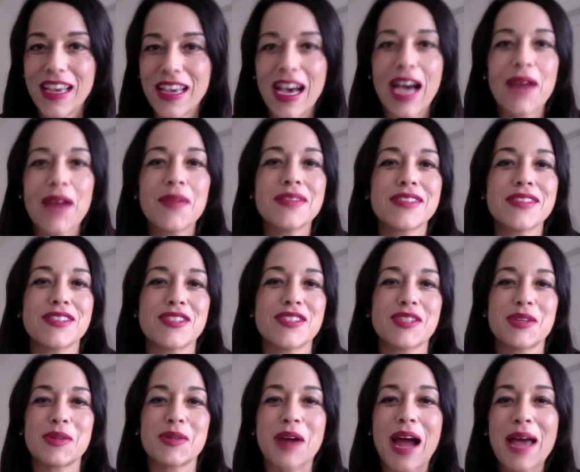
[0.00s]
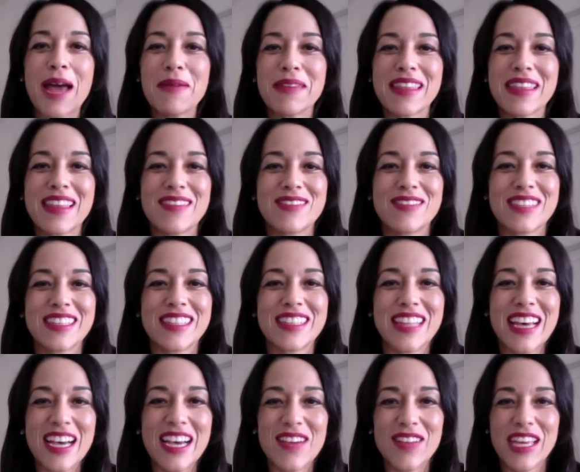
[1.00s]
I was ascribing them to
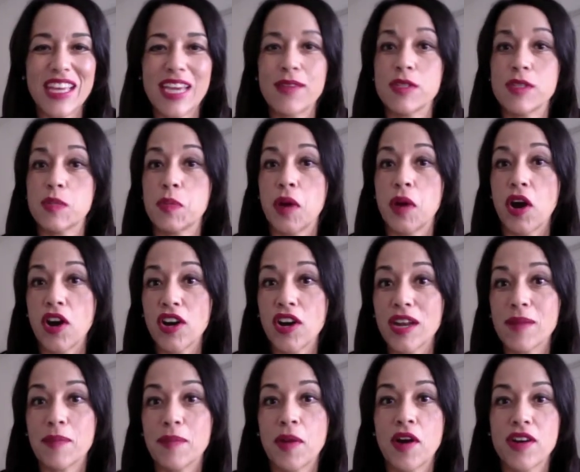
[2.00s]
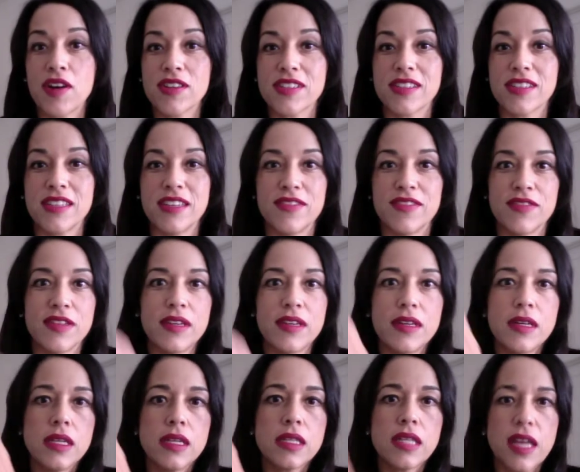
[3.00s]
love like it was part and parcel of
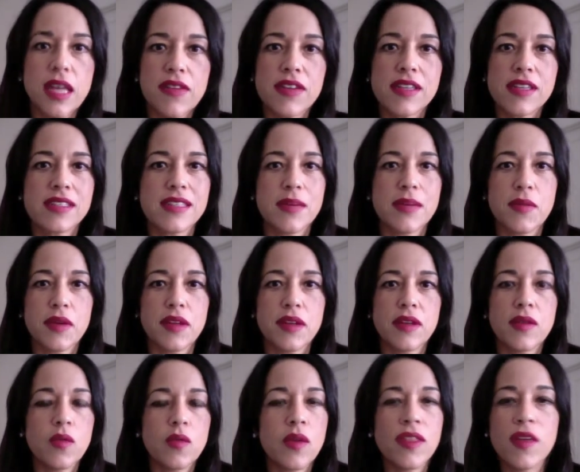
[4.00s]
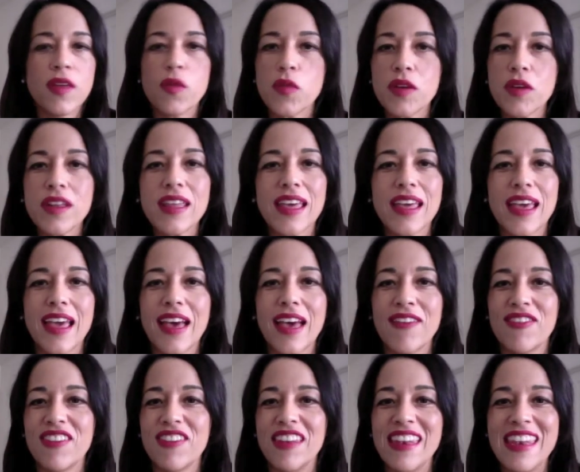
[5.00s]
loving someone when they really have
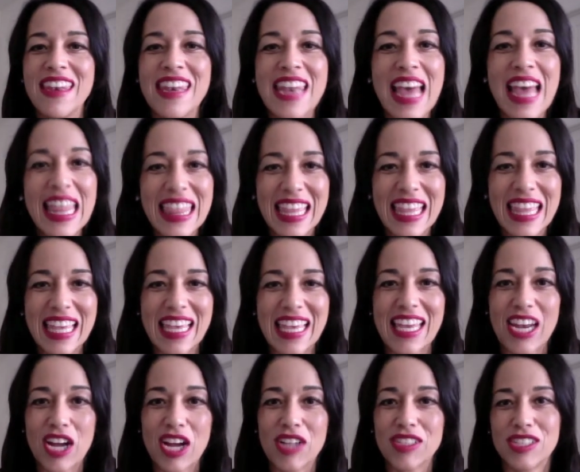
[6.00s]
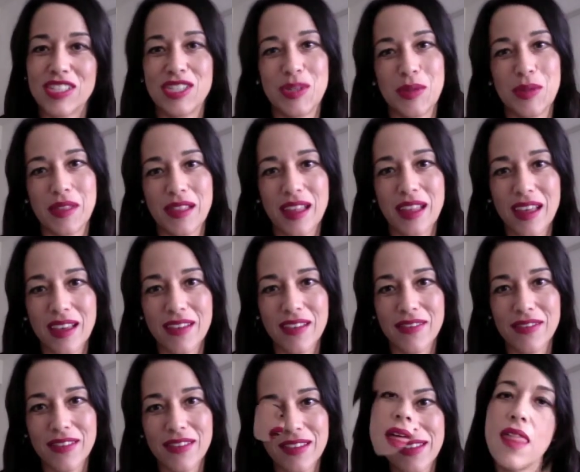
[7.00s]
nothing at all to do with love.
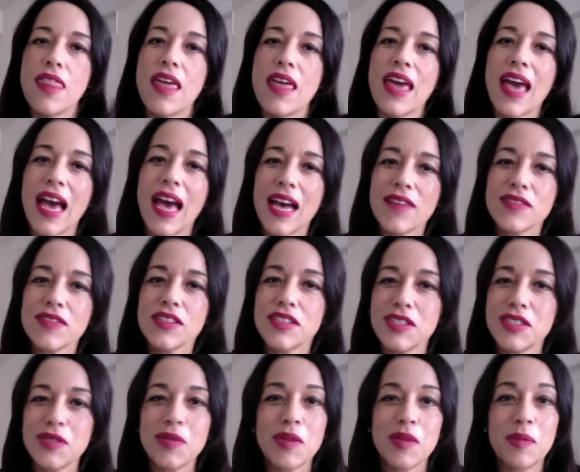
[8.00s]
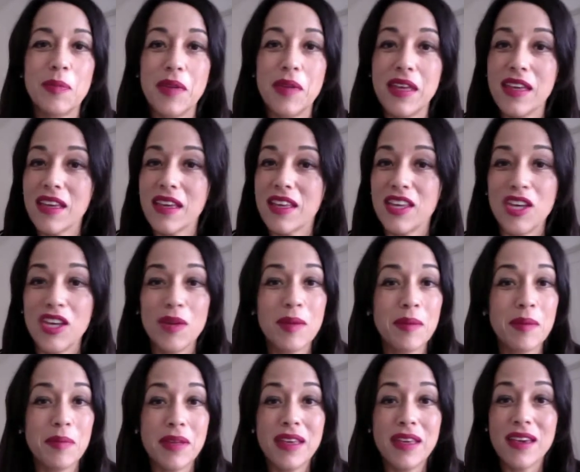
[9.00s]
They have to do with being a human
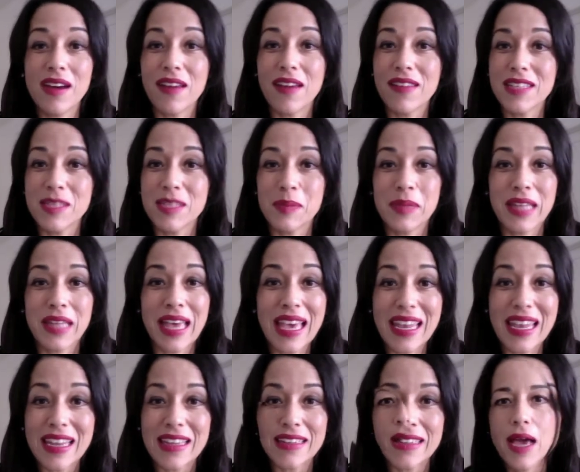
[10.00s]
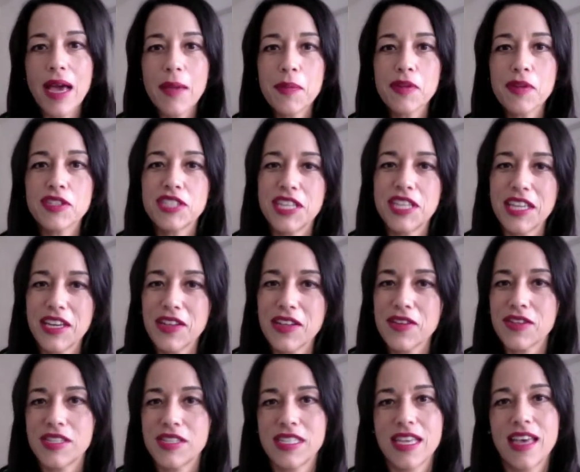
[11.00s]
being on this planet. My particular
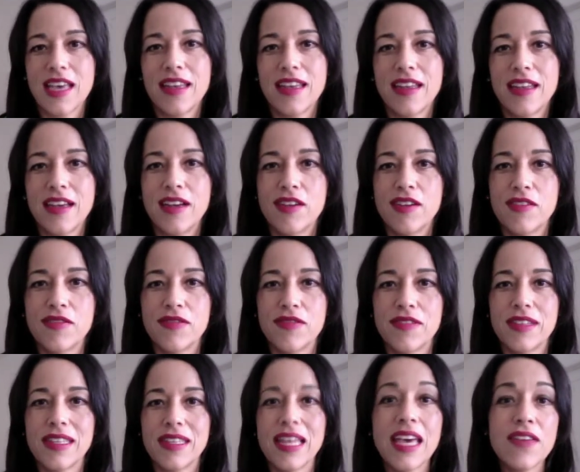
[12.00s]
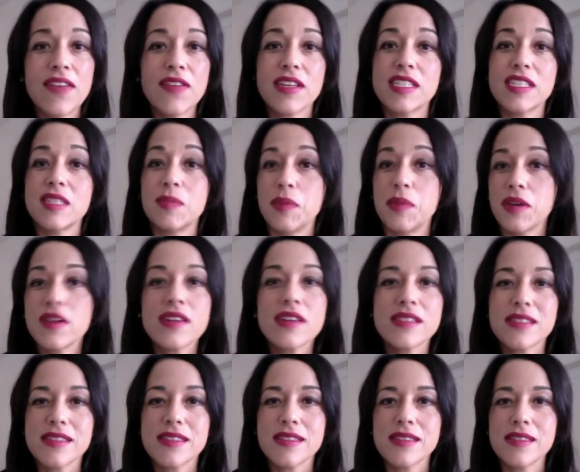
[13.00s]
set of life
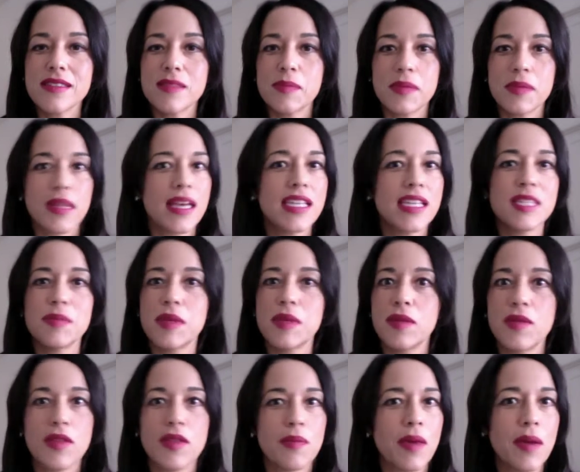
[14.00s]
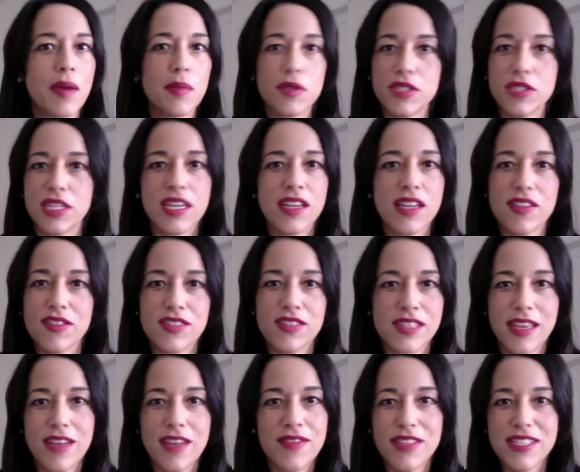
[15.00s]
experiences blessed me with my particular
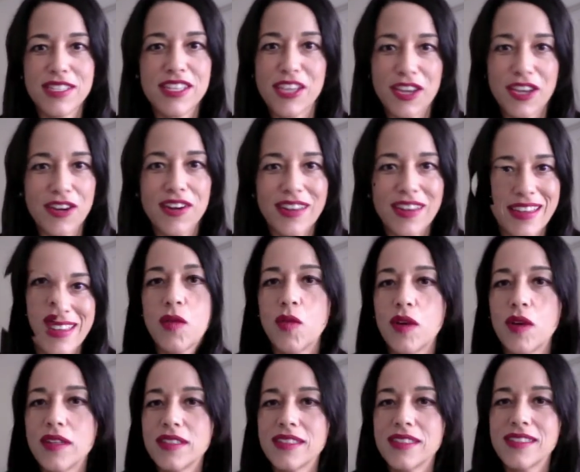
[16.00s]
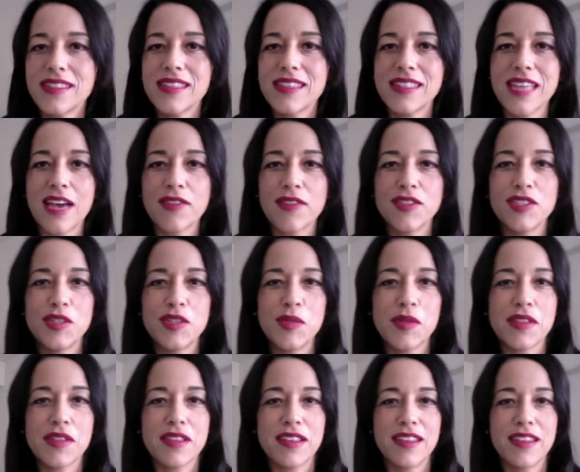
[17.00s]
set of insecurities. What does this have to do
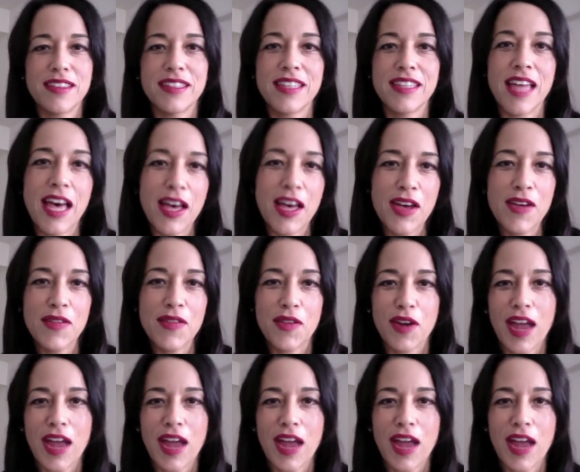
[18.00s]
with love or